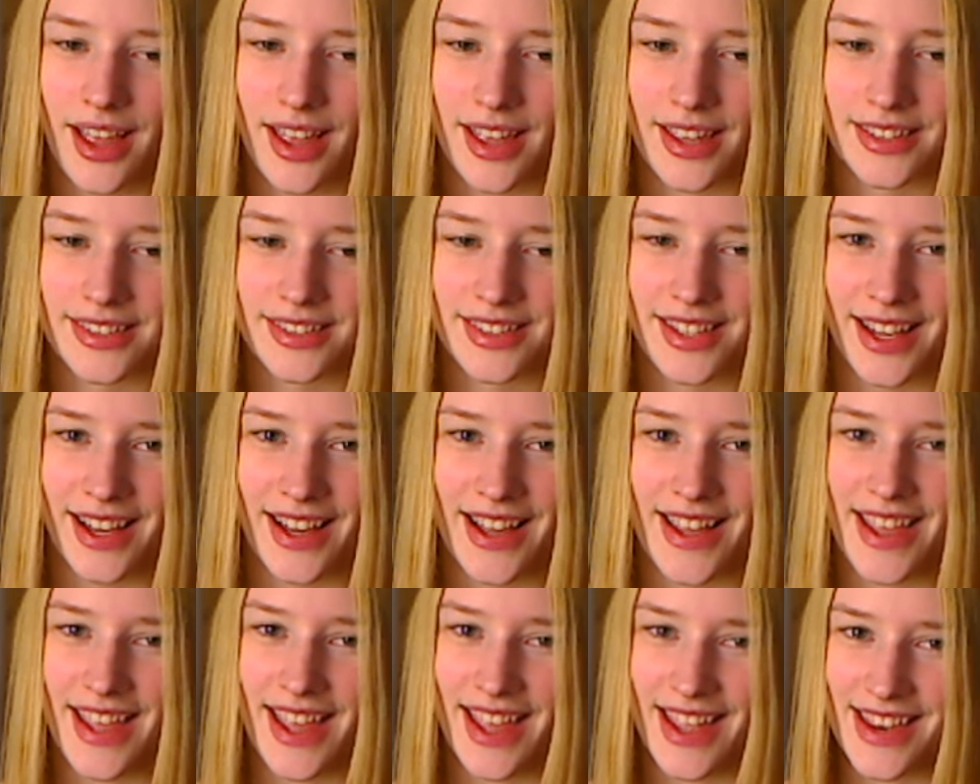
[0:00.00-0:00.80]
And
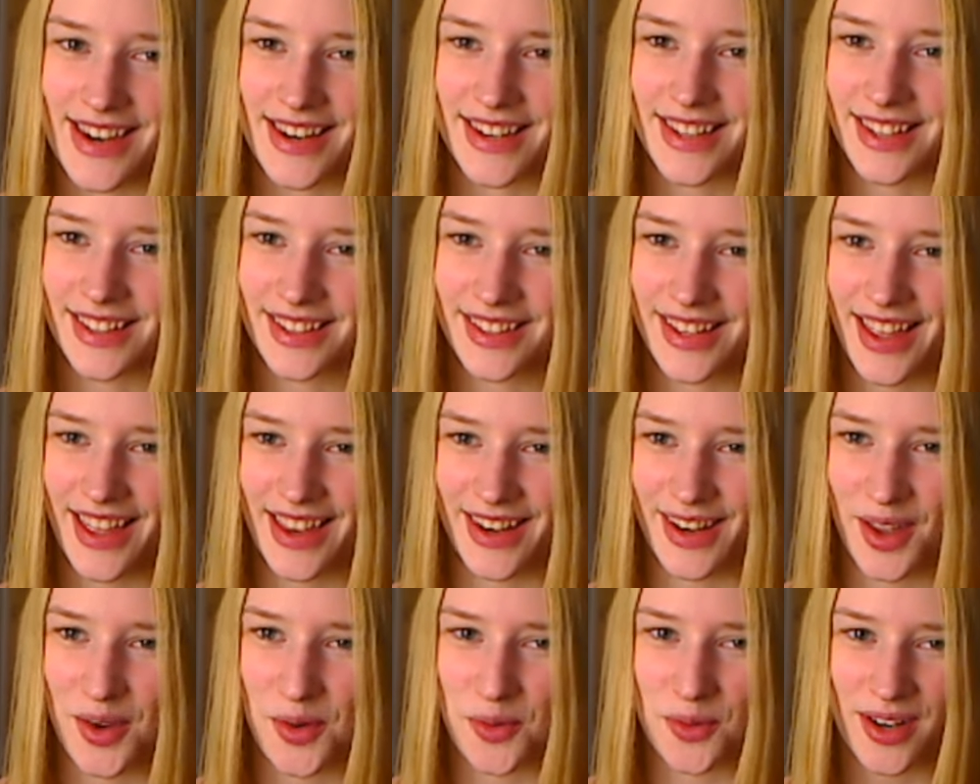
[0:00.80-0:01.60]
I hate it,
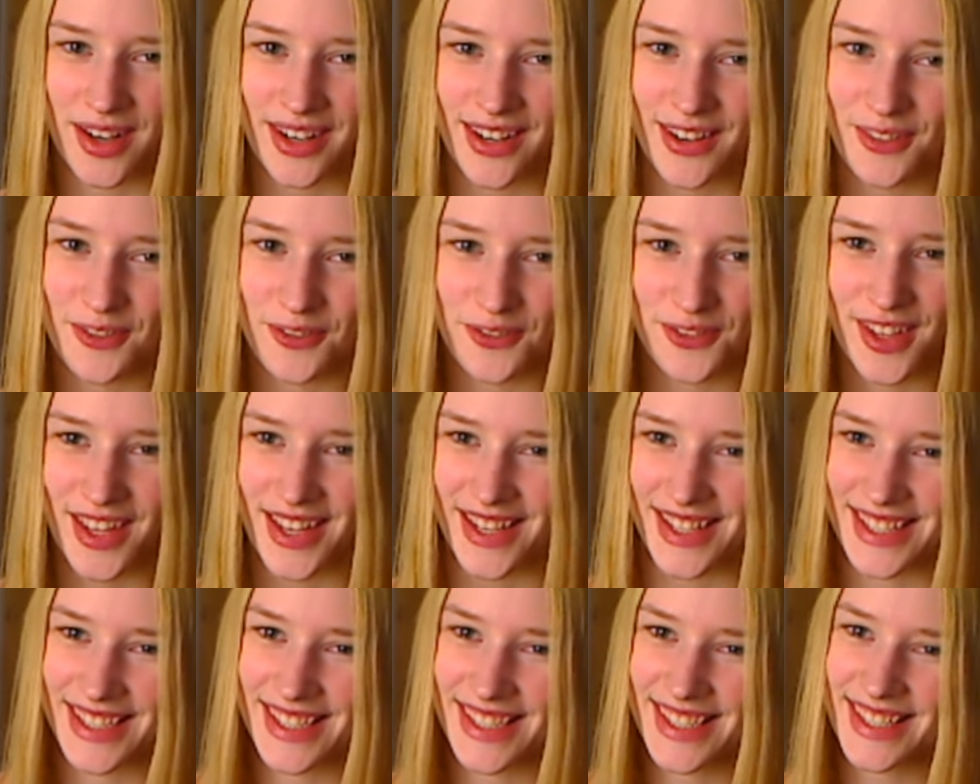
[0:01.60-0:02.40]
and I want it
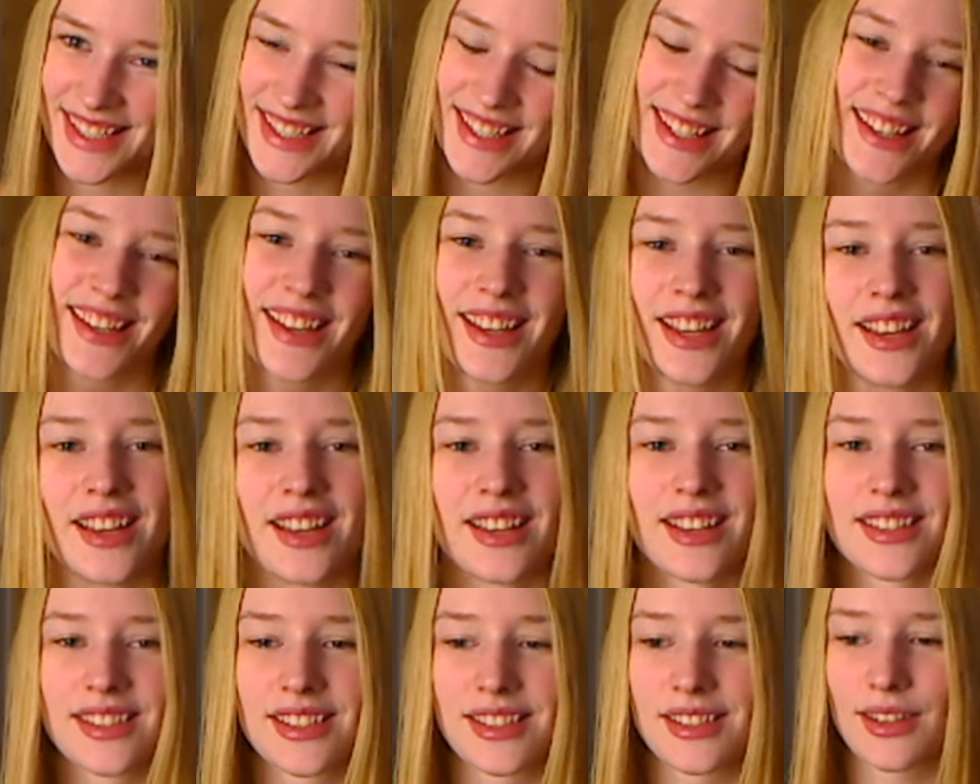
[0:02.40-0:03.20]
fixed.
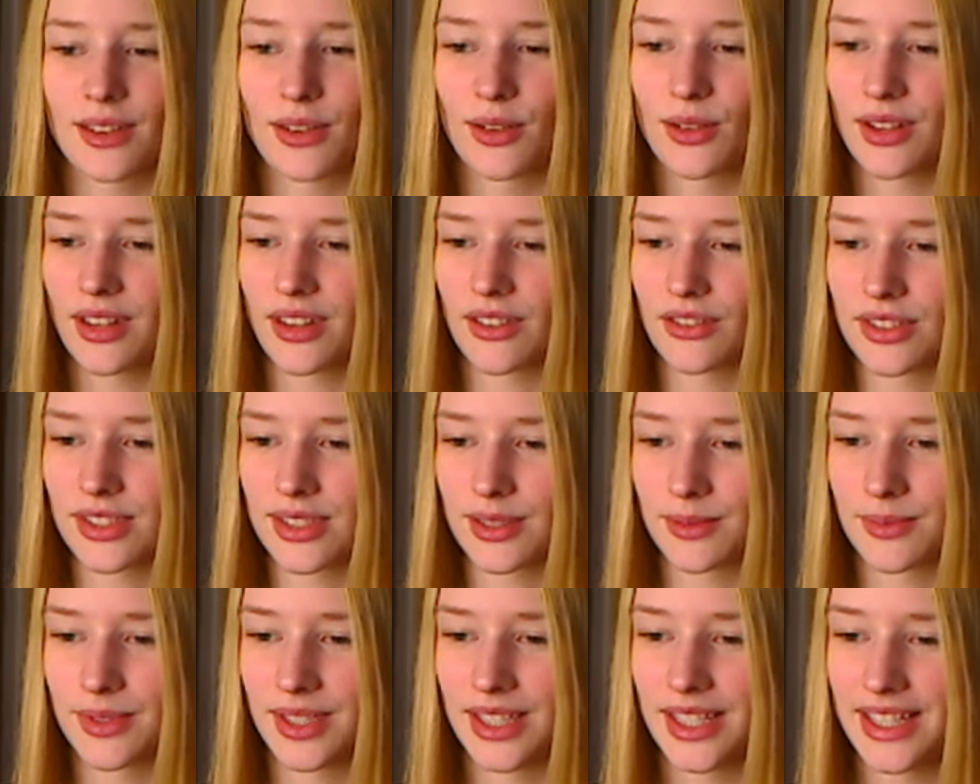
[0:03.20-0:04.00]
So if
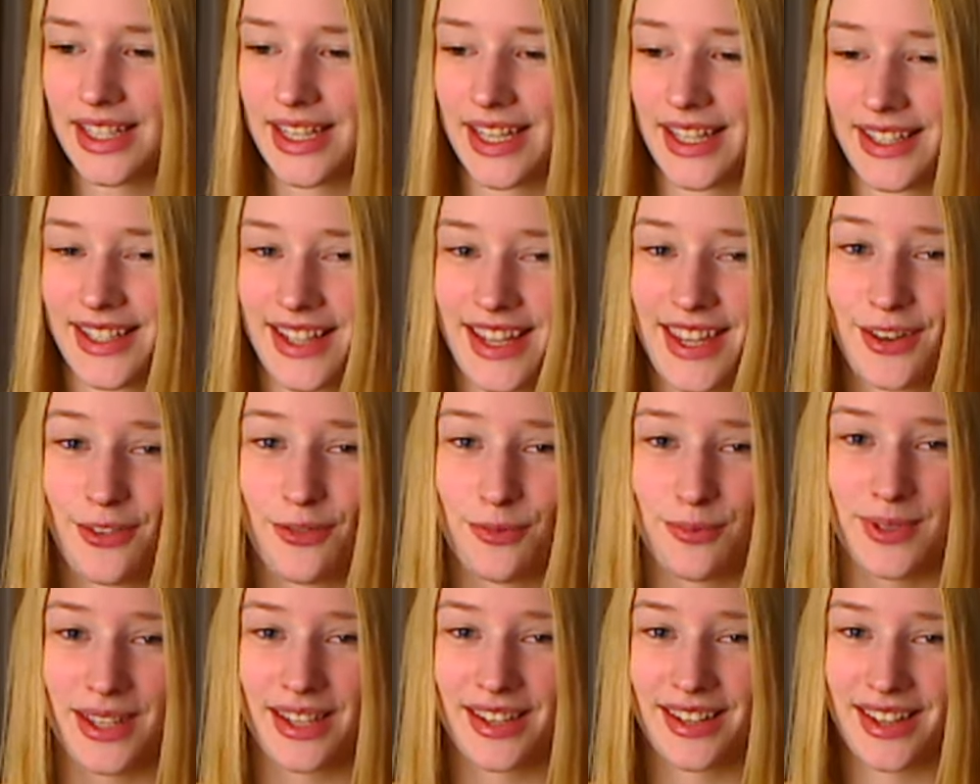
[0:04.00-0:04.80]
somebody can
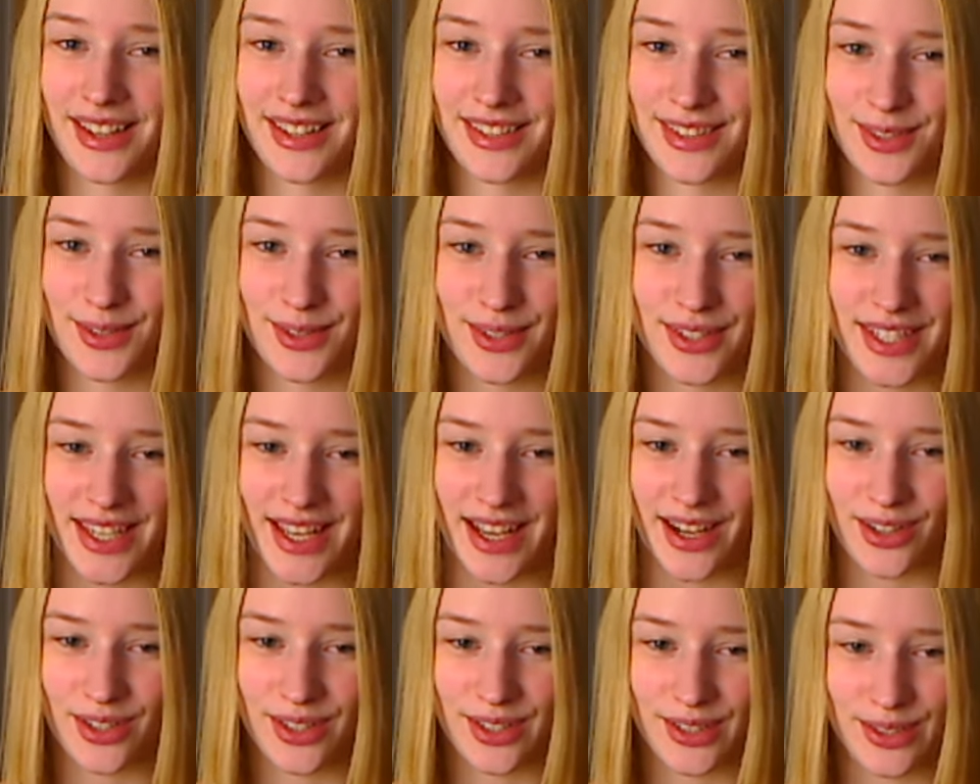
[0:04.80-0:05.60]
give me an answer to
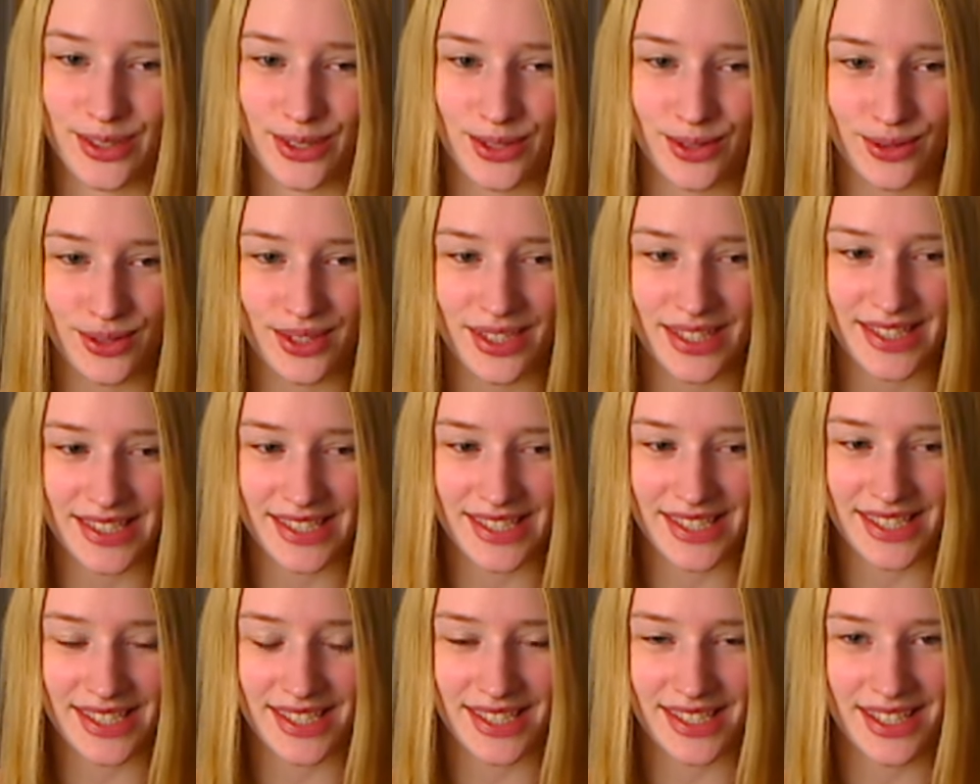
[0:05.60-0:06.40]
how to do
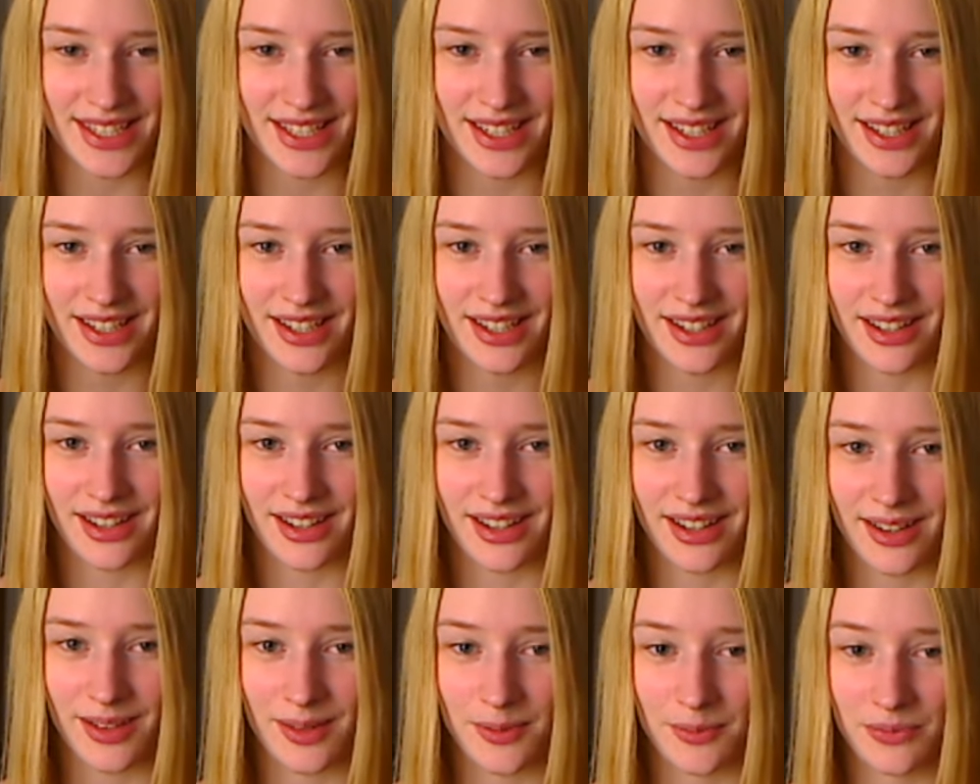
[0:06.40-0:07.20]
this,
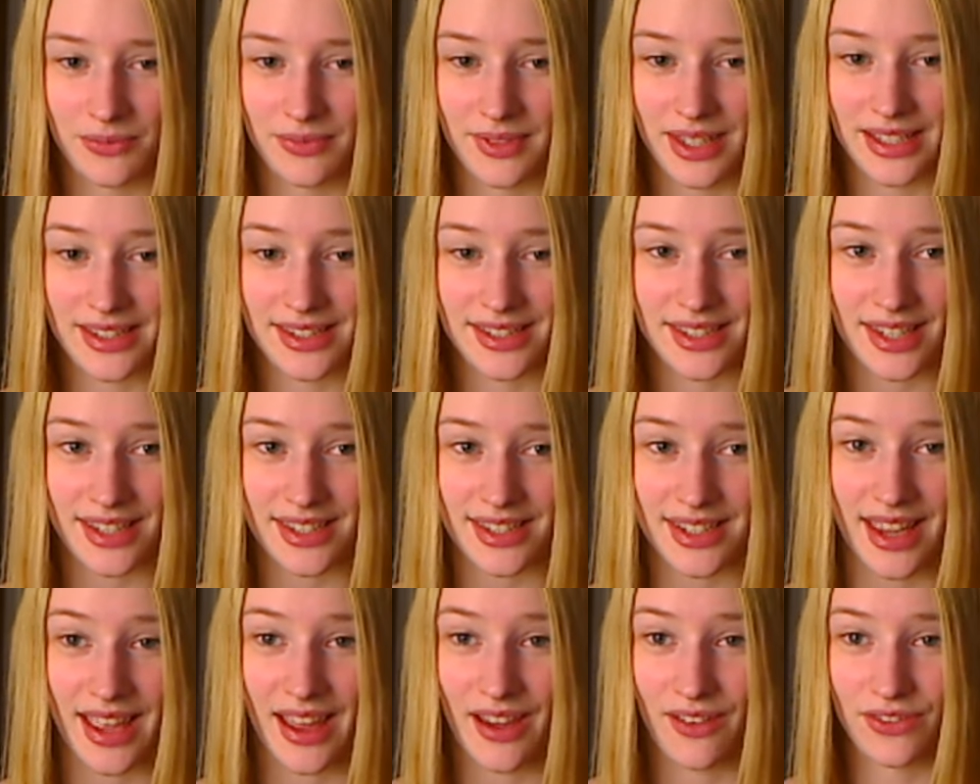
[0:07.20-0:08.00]
it
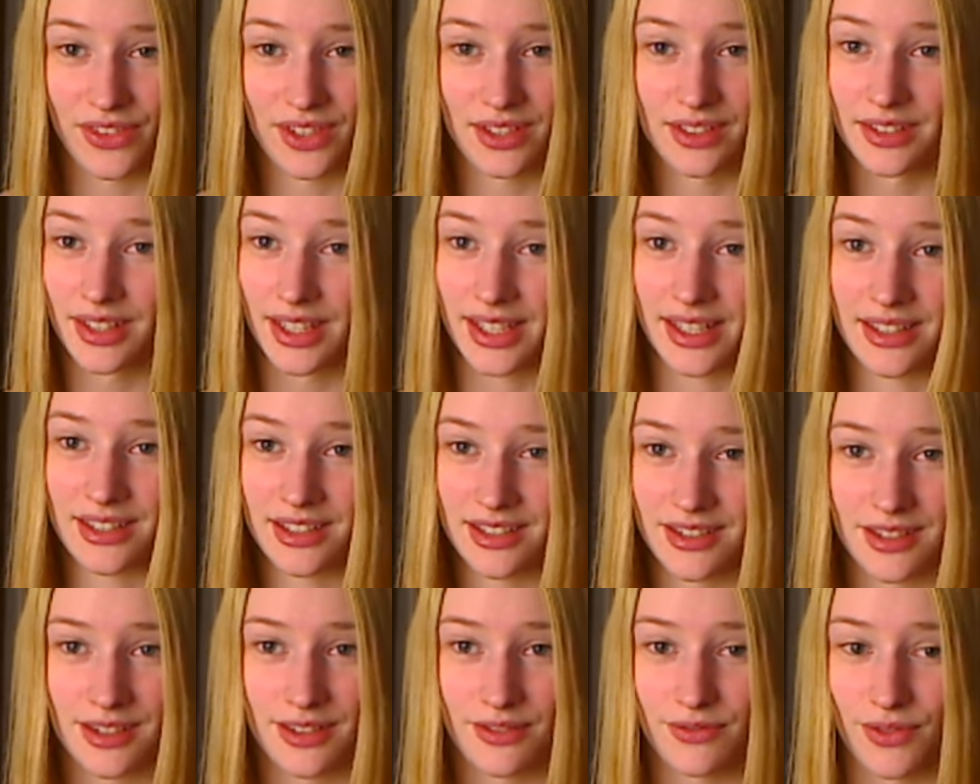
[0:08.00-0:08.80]
says I have the
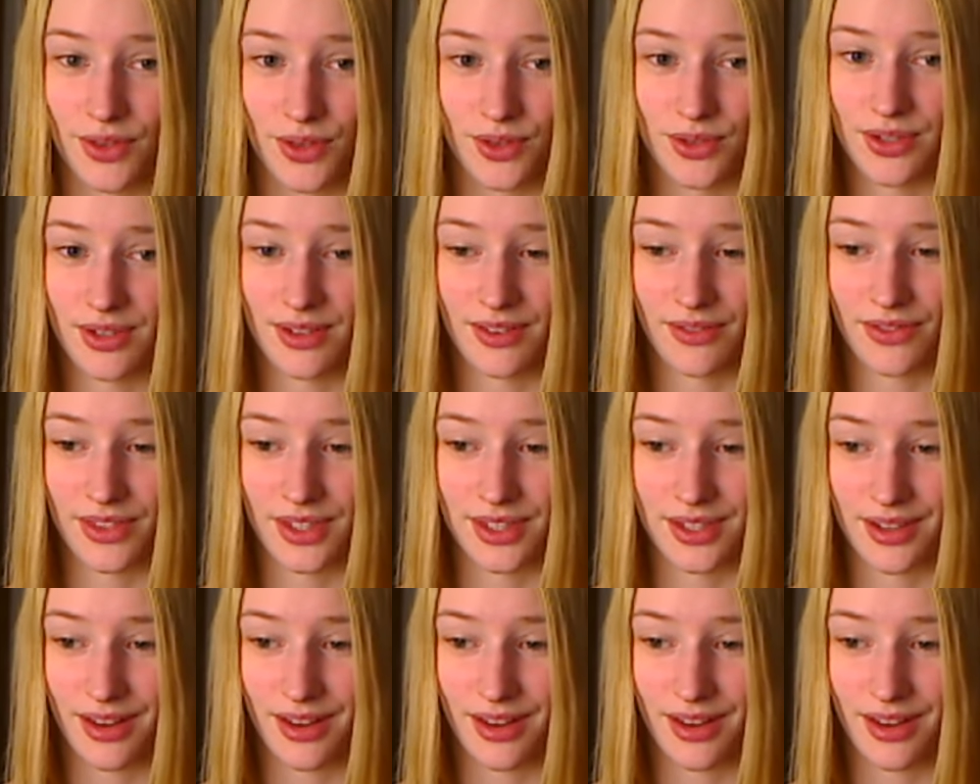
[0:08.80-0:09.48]
latest version of the